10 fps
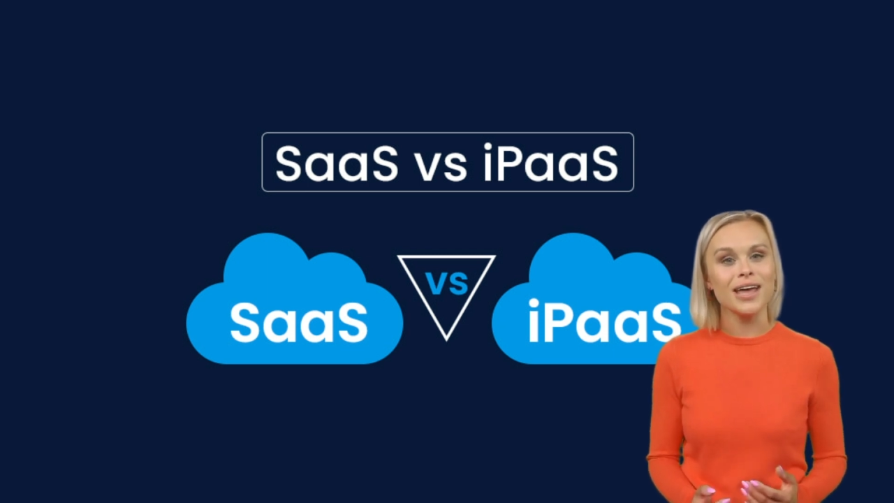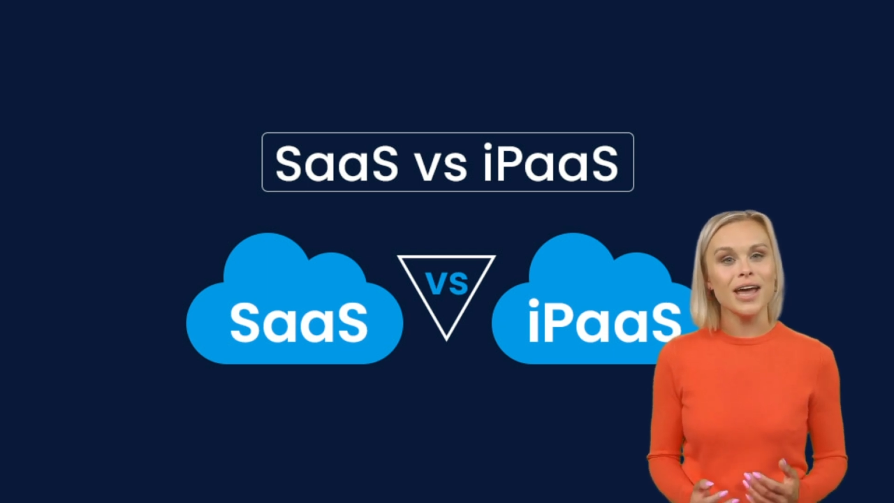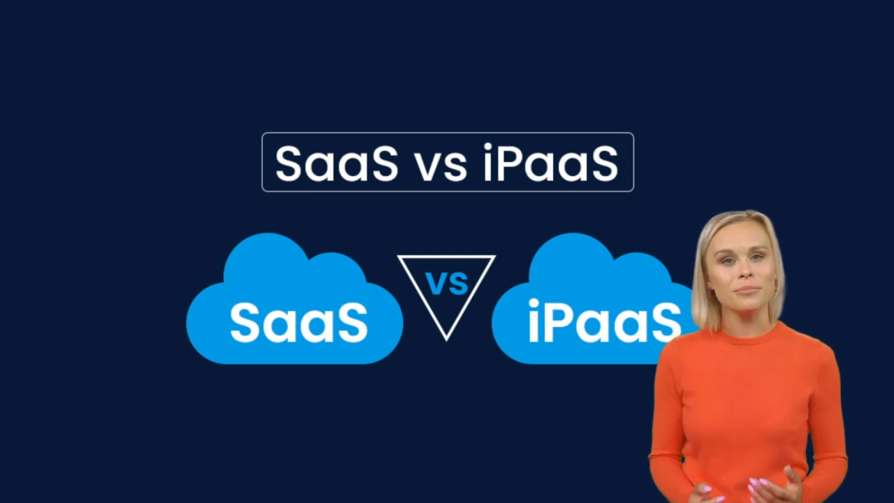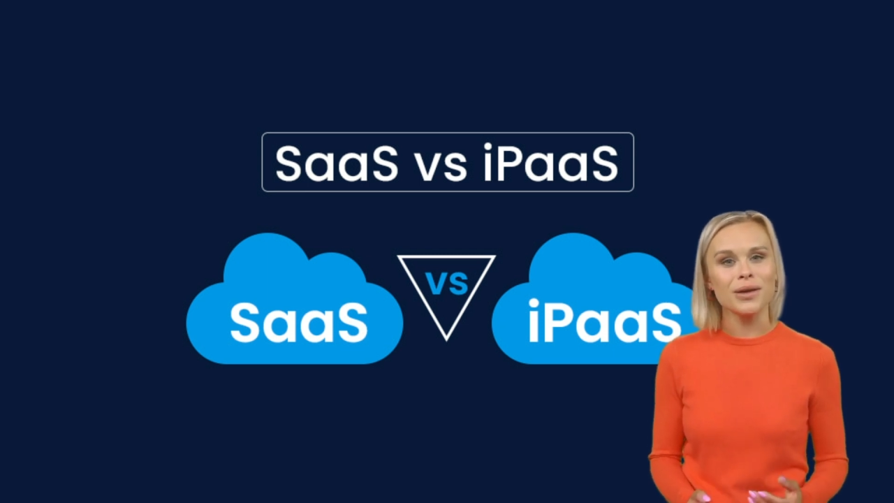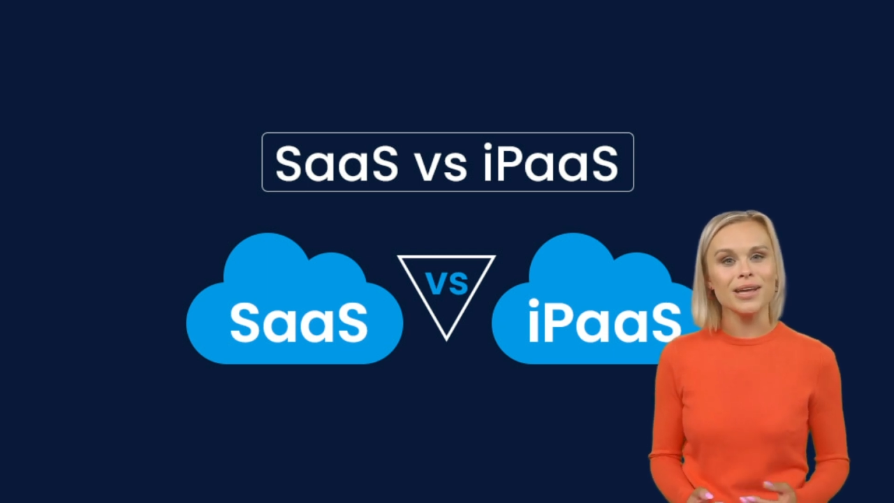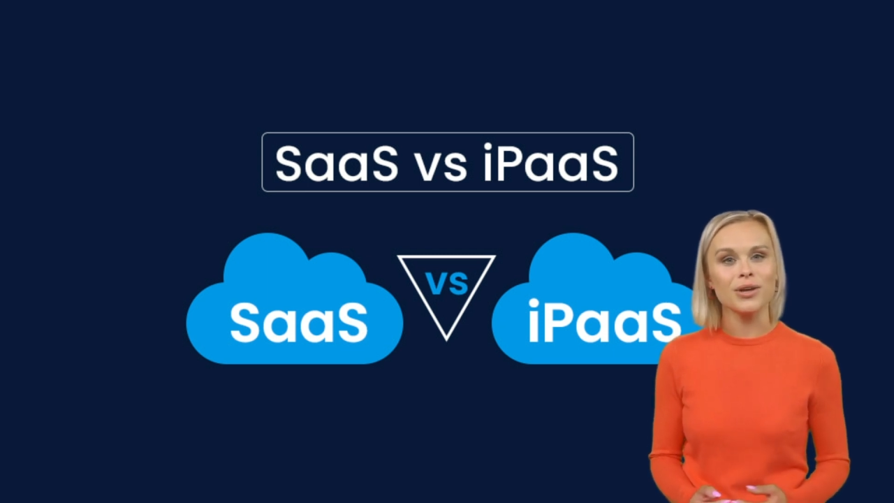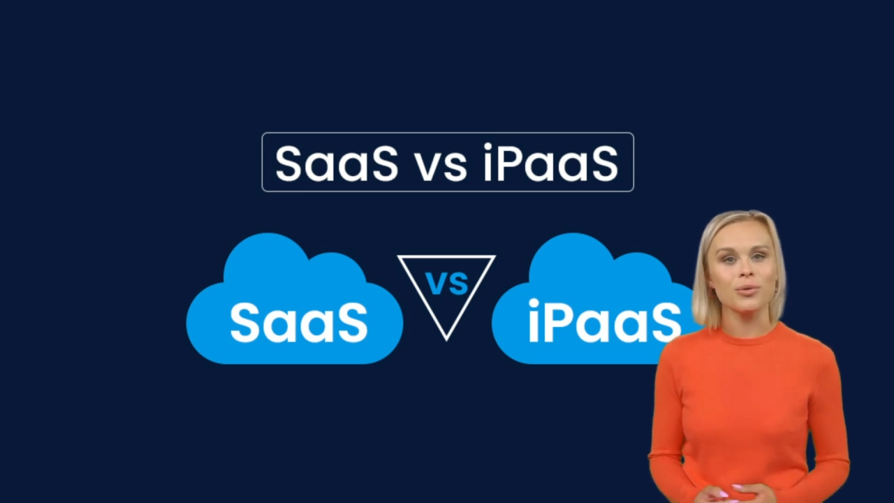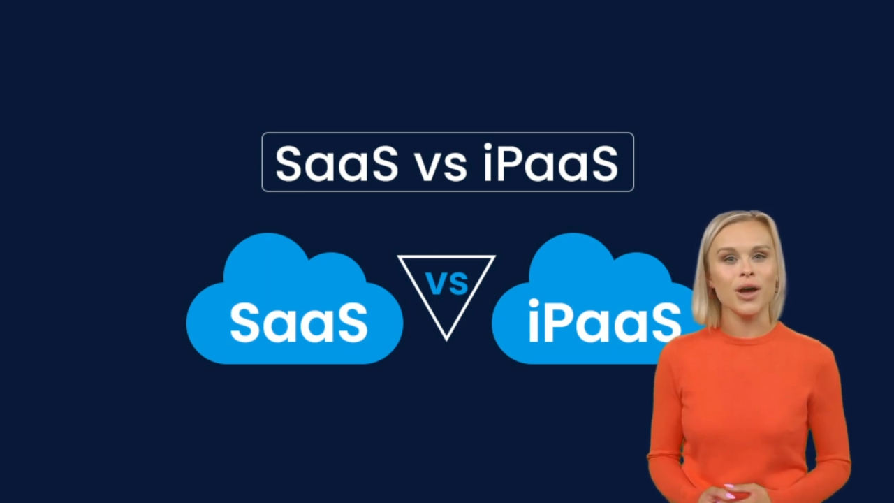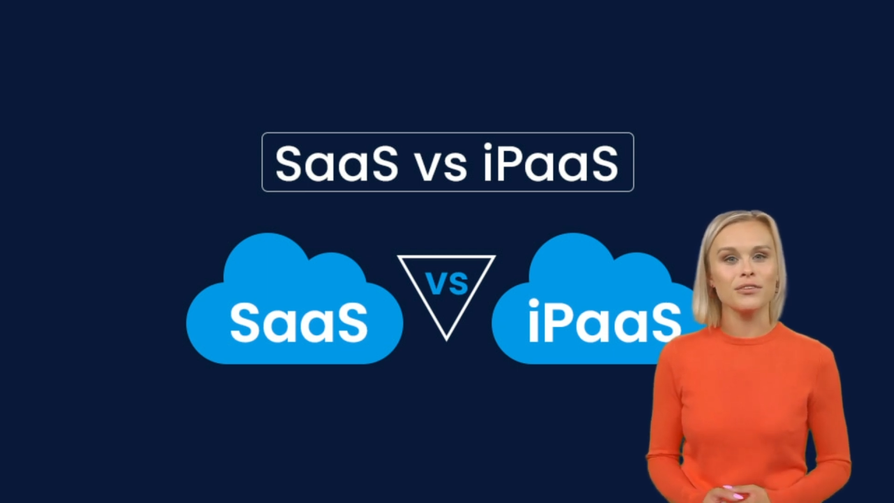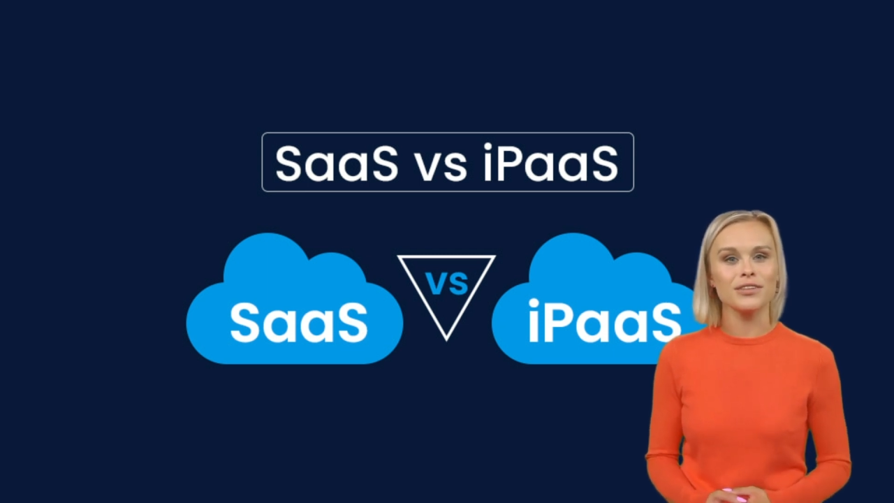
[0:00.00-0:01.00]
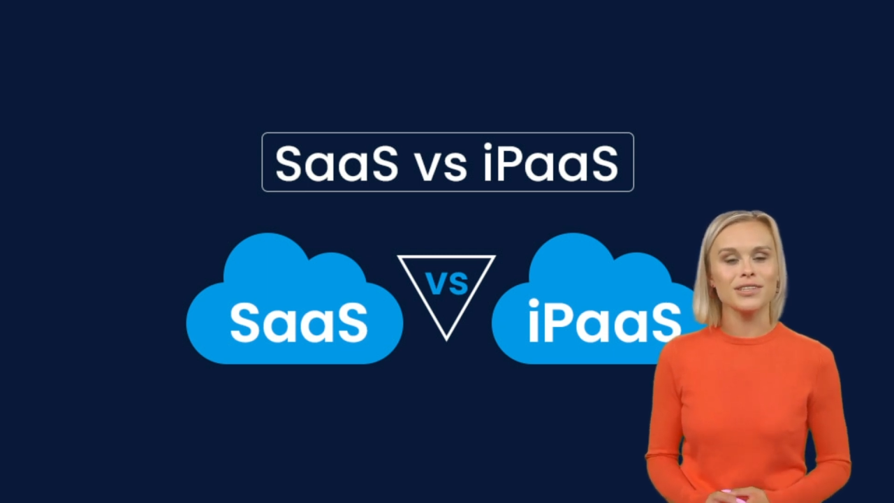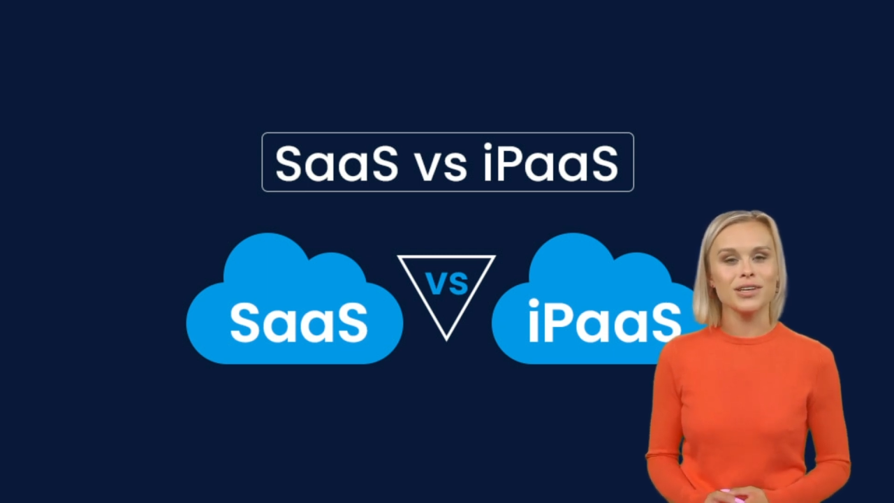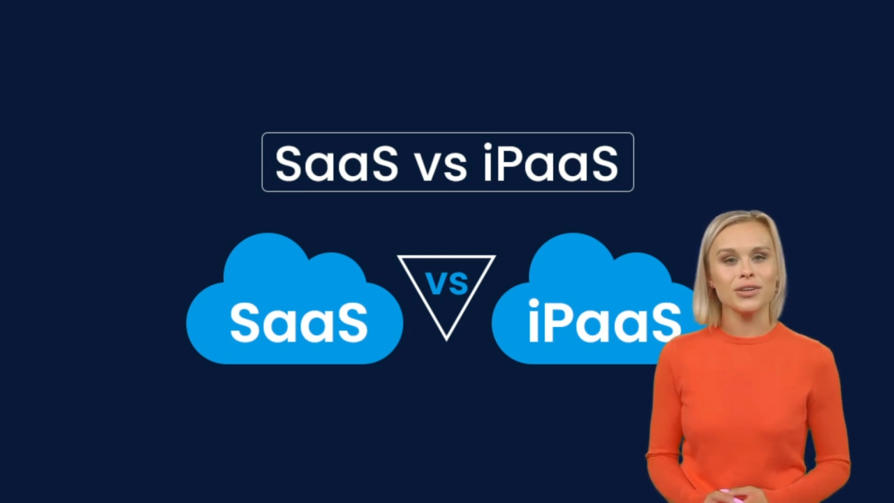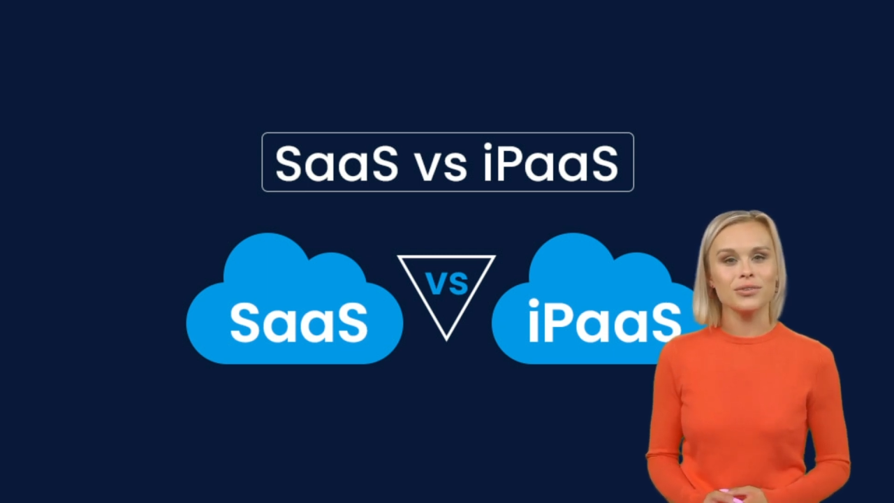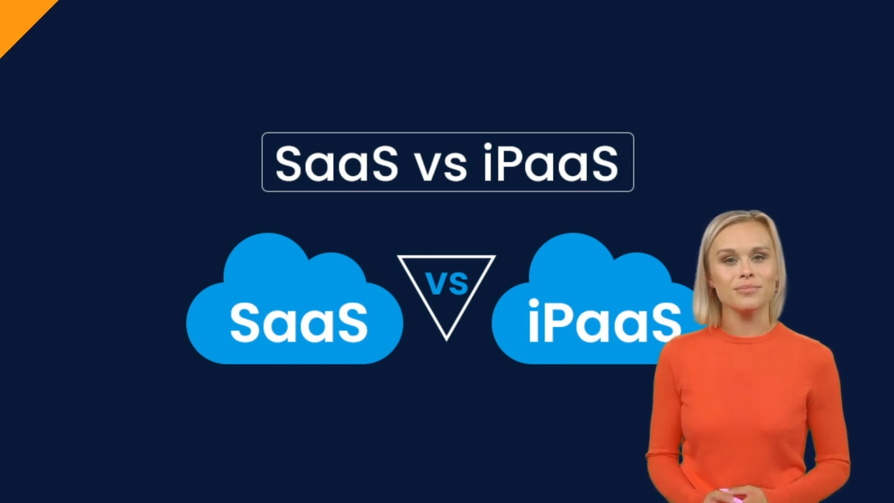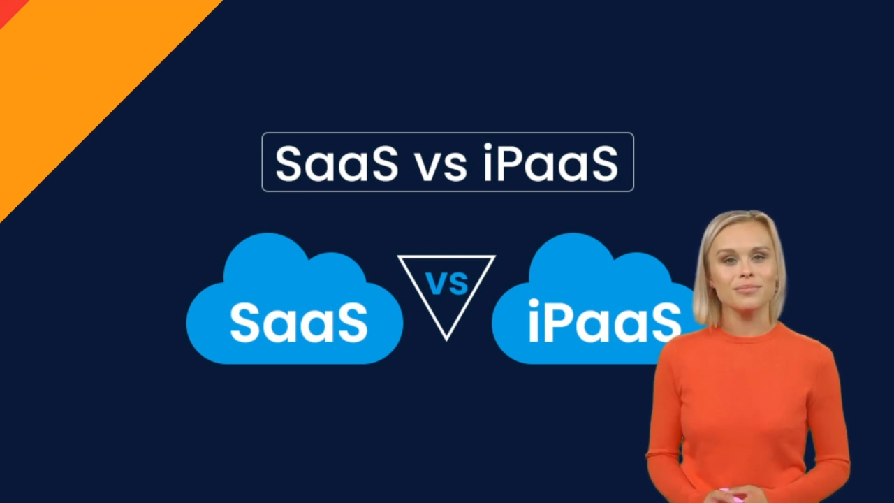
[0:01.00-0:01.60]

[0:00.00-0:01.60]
and make your life easier.